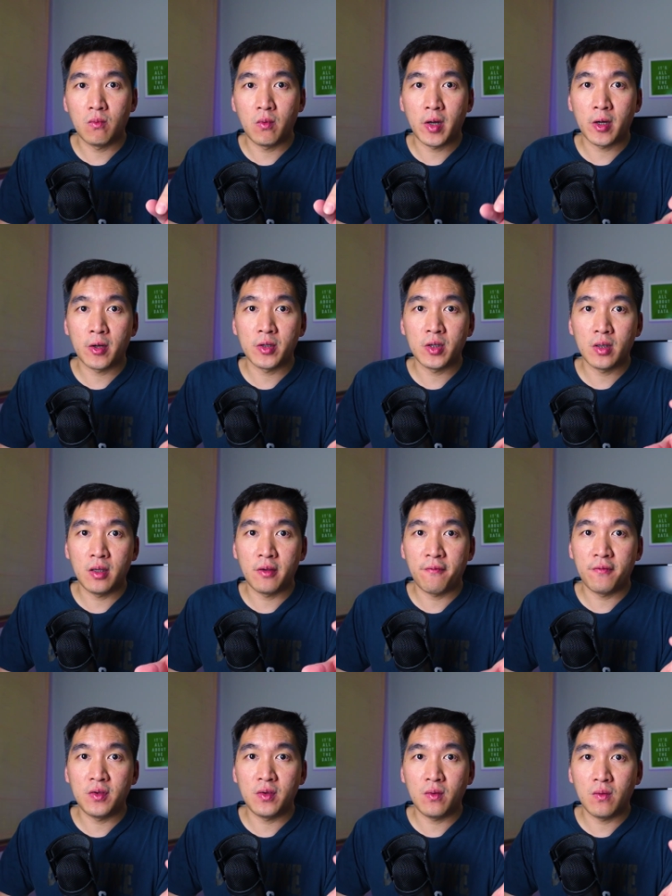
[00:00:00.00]
where
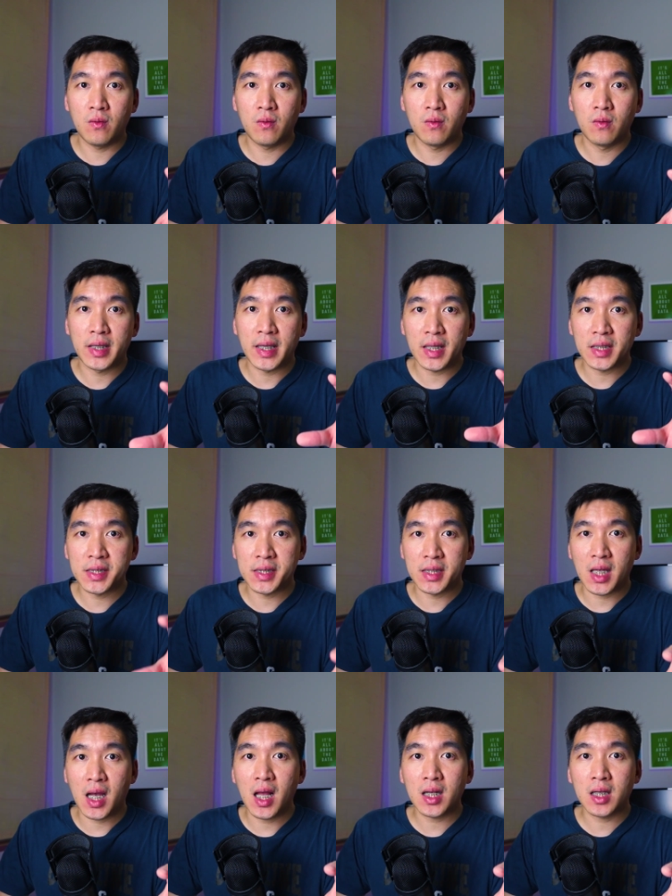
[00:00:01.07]
if you get
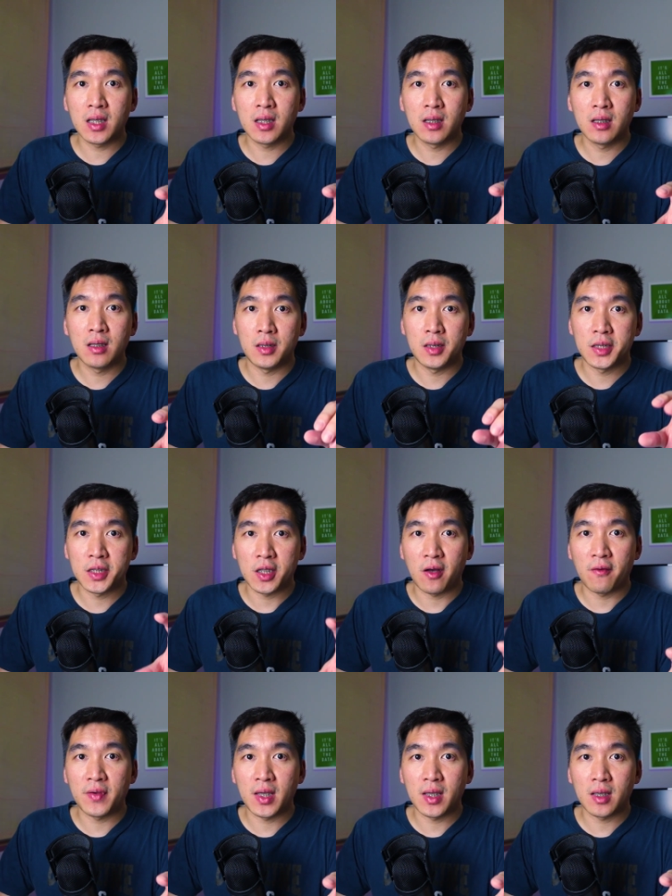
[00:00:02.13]
stuck in
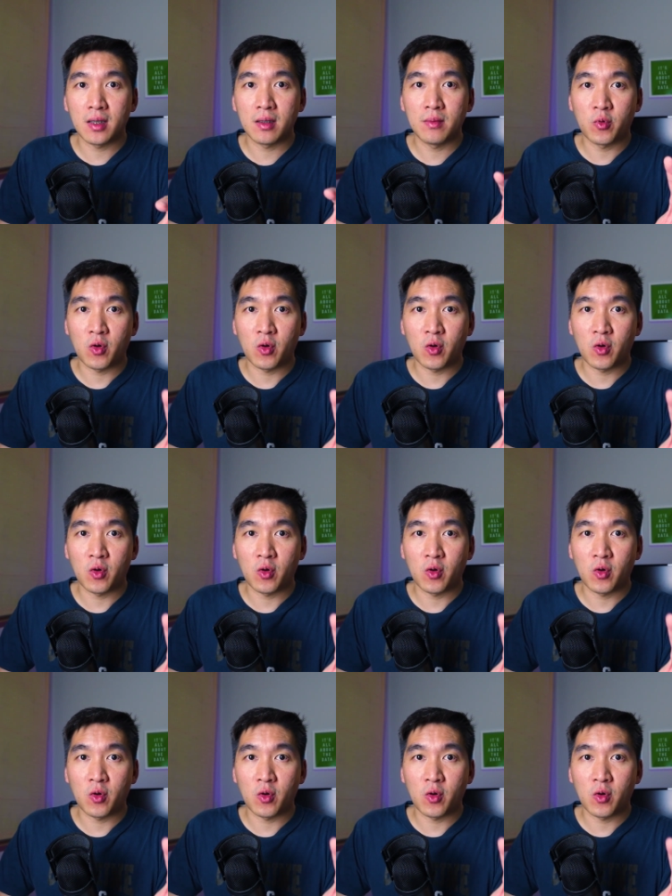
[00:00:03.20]
solving